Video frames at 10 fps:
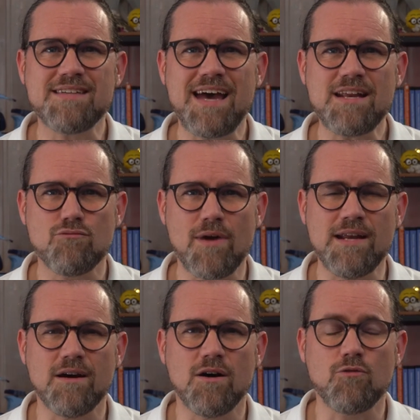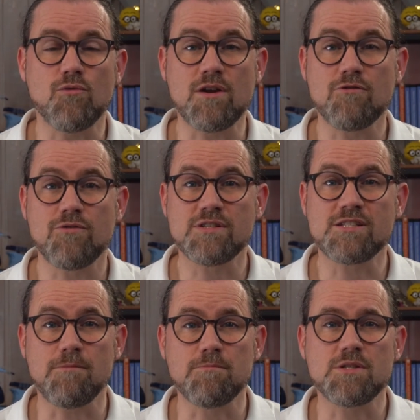has had a radar offering for
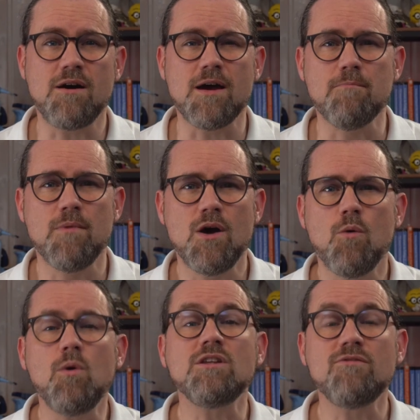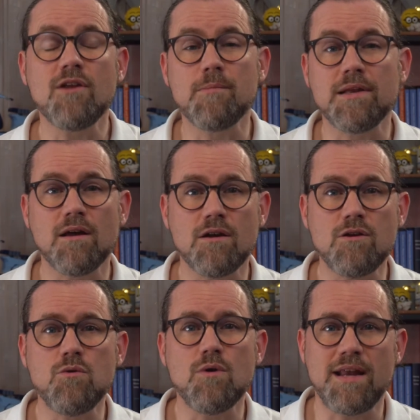some time. What development are
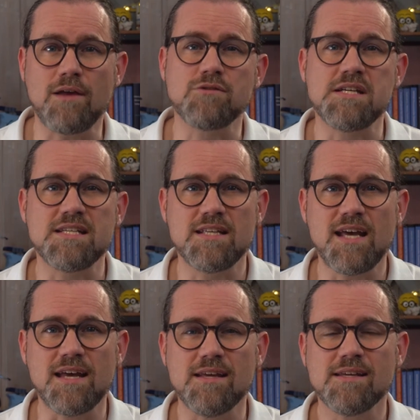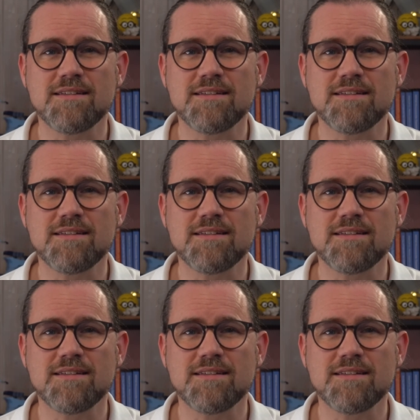you announcing today?